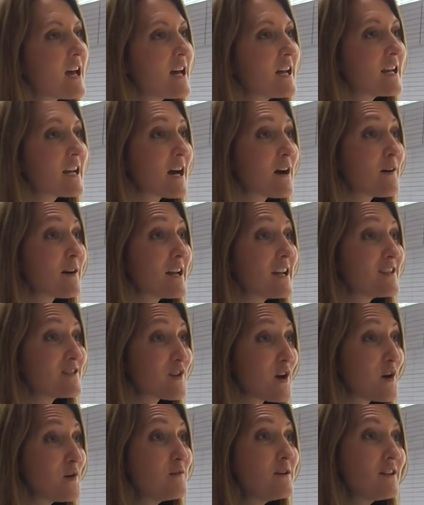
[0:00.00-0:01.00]
Now, it's
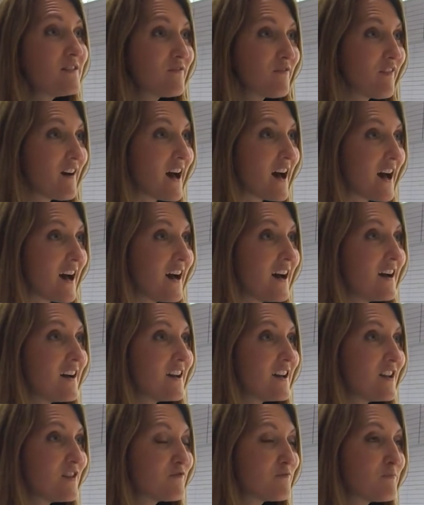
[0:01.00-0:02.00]
only fair
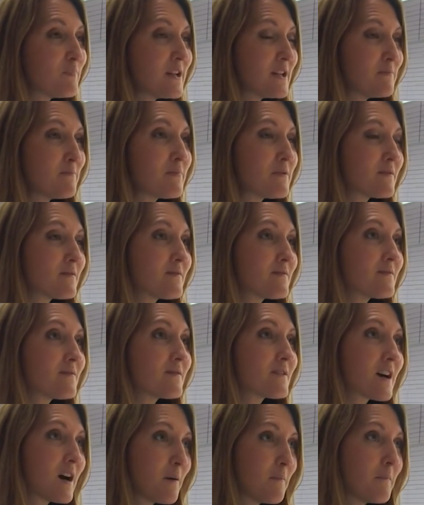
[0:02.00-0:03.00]
if people
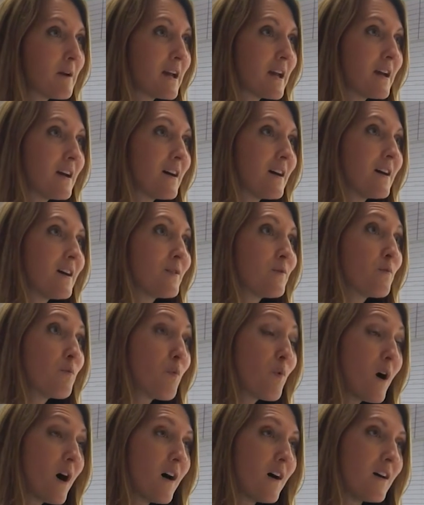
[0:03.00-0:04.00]
come here and
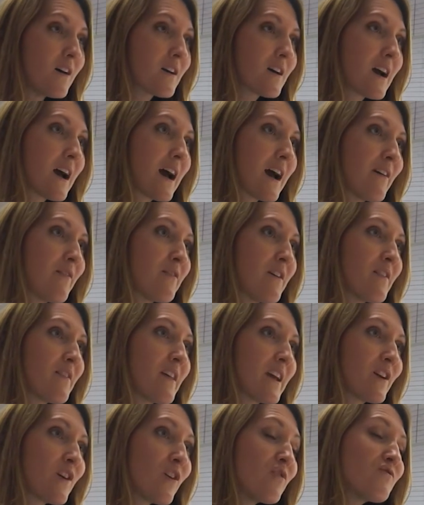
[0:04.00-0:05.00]
work and that they
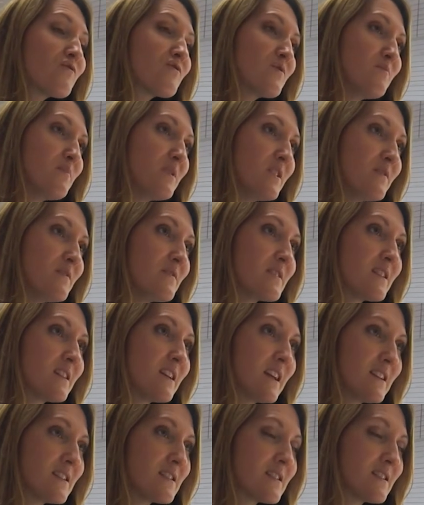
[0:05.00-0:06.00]
contribute
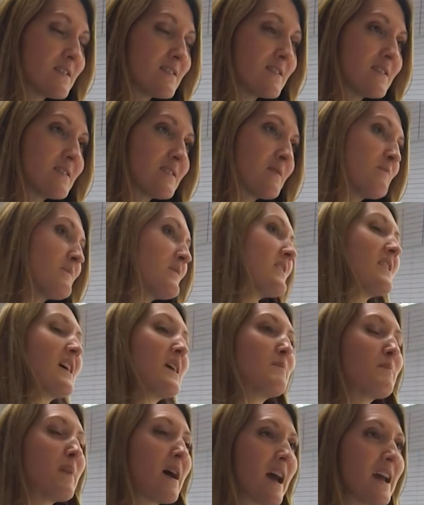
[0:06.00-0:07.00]
into the system, that they
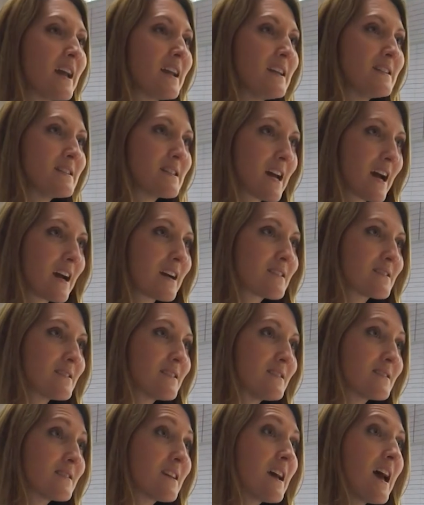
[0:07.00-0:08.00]
pay
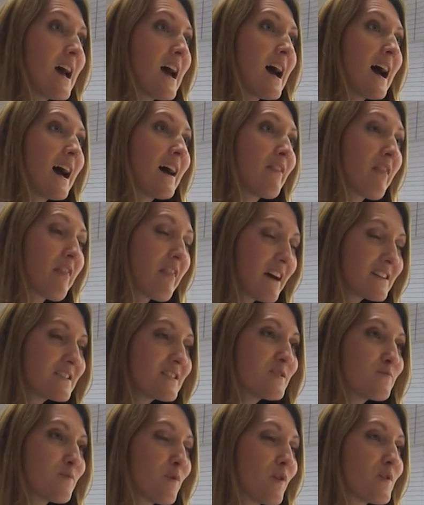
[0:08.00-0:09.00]
taxes. And that
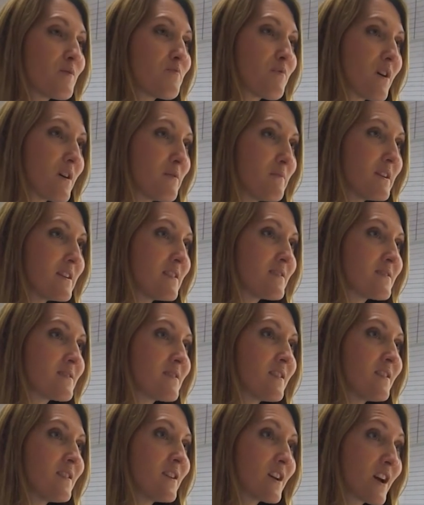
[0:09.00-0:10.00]
is what the Prime Minister
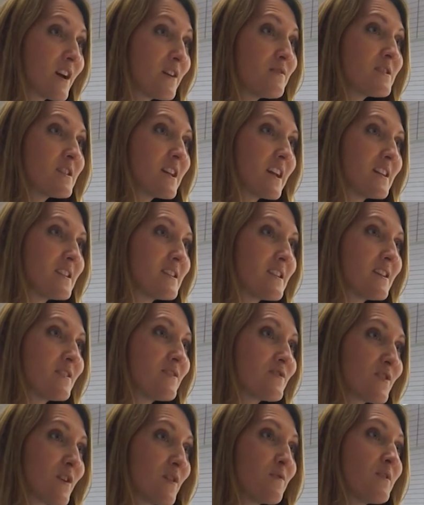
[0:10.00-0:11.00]
negotiated,
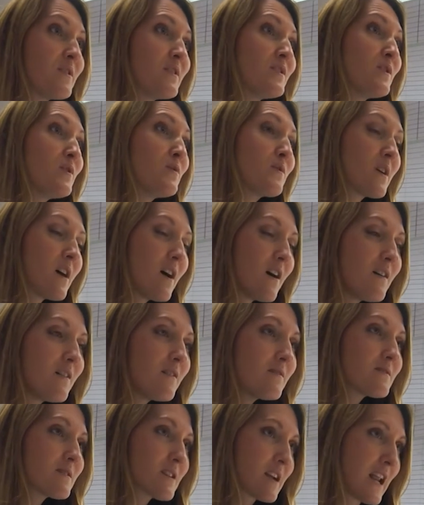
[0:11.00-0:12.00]
so that you
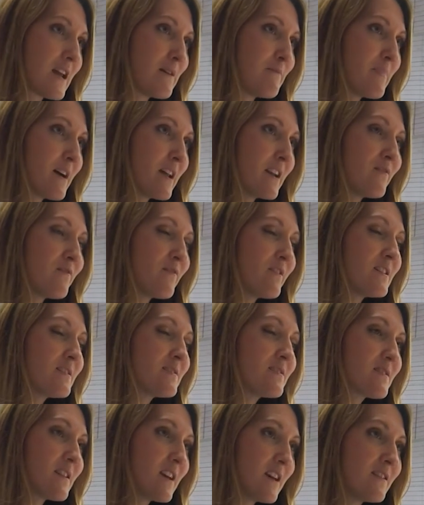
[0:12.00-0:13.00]
can't claim
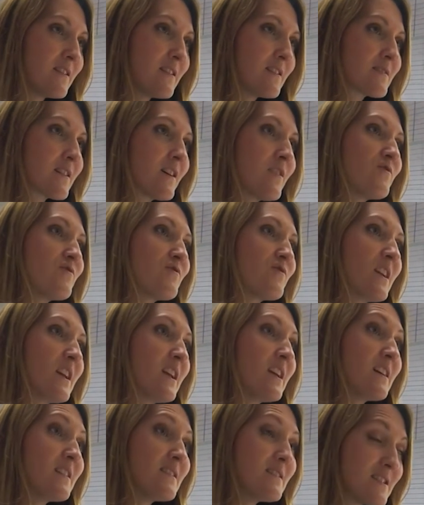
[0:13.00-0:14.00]
benefits in this country
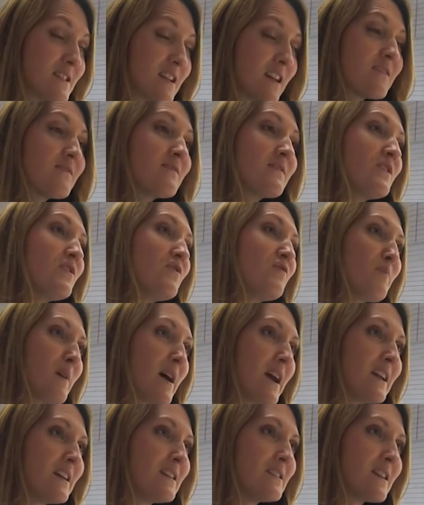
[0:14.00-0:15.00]
until you've
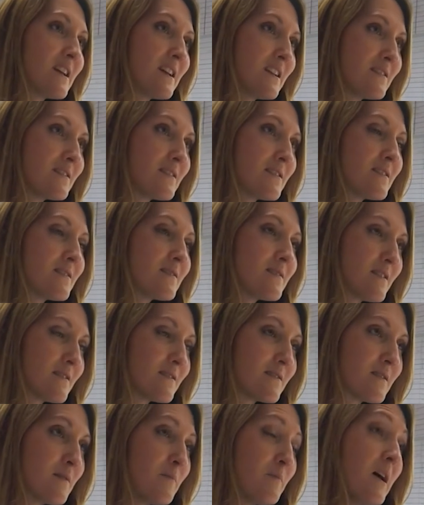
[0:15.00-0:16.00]
paid into the
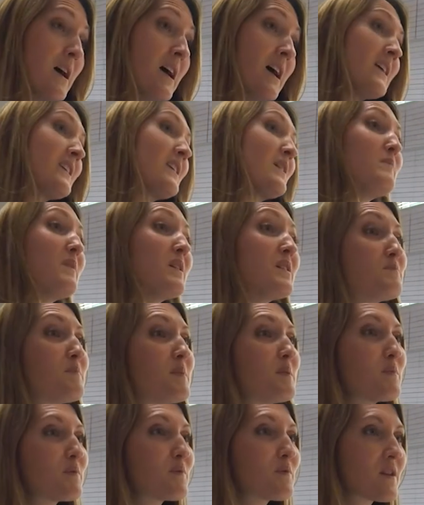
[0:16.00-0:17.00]
system. Now, most
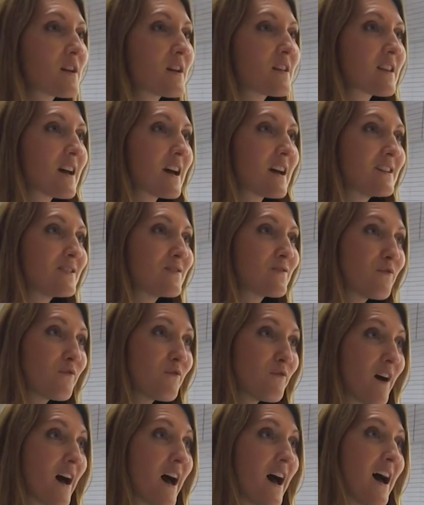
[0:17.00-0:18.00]
people think that is
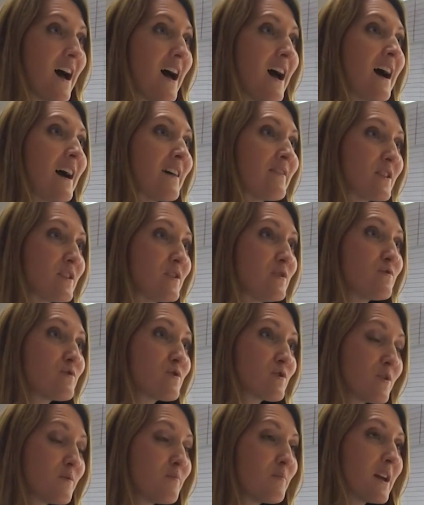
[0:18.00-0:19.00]
fair and that you
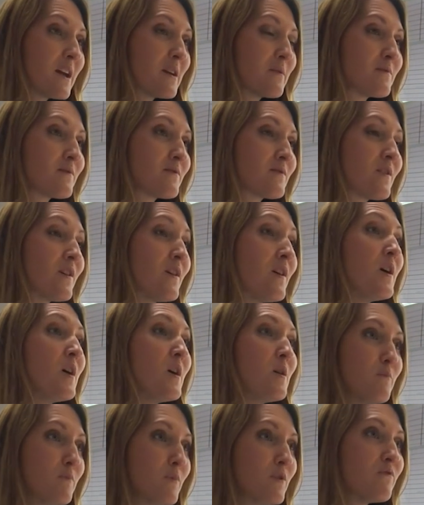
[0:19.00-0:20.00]
should be able to
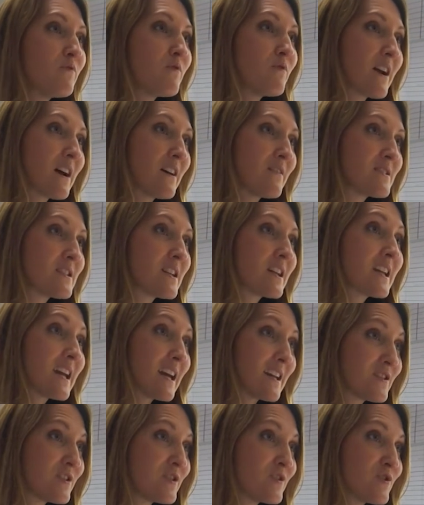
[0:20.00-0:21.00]
move around to
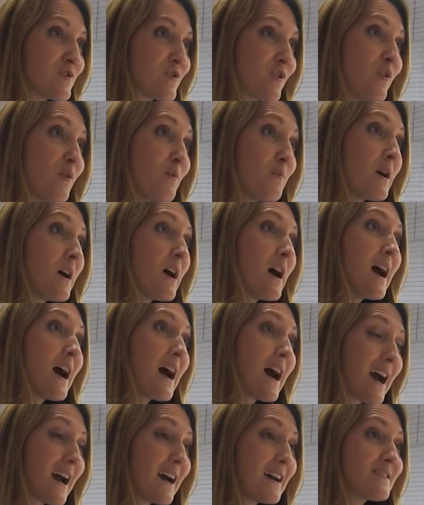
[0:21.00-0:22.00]
get a job,
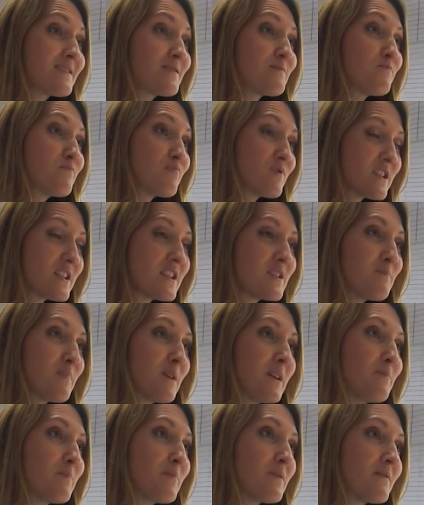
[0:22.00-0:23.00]
as British
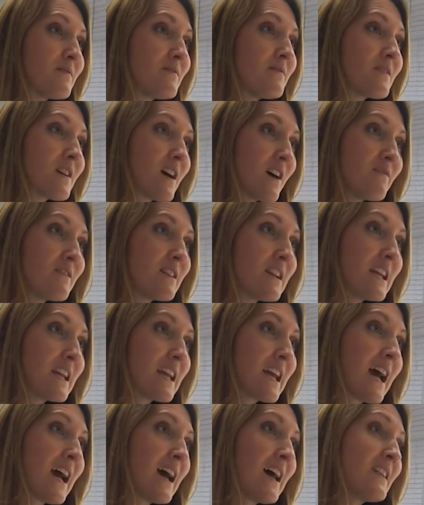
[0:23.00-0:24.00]
people currently
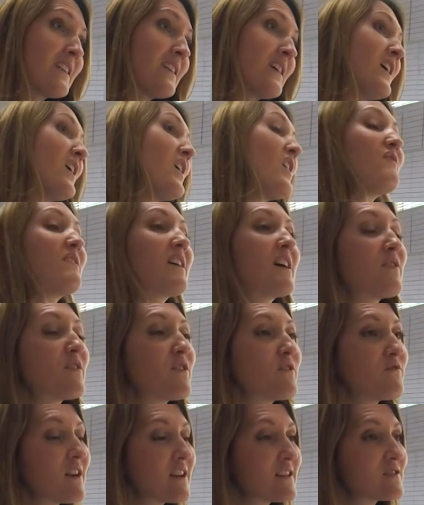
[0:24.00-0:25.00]
can around the
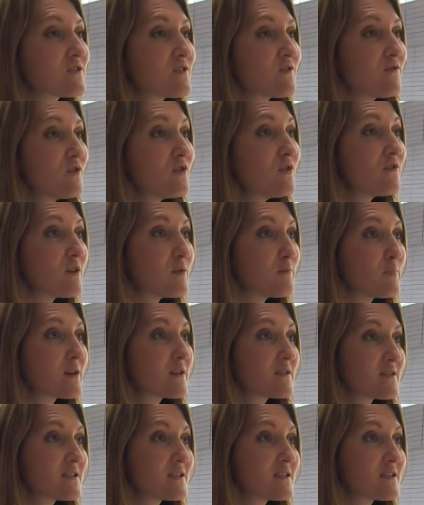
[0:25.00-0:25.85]
rest of Europe, because